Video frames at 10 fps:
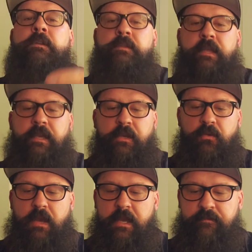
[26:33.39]
They
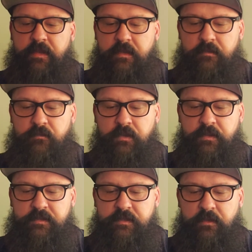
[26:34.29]
engraved it with
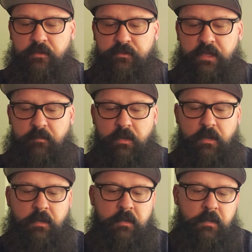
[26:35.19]
the serial
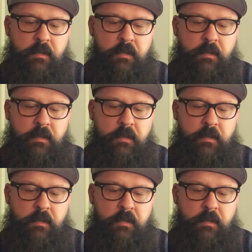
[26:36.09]
number.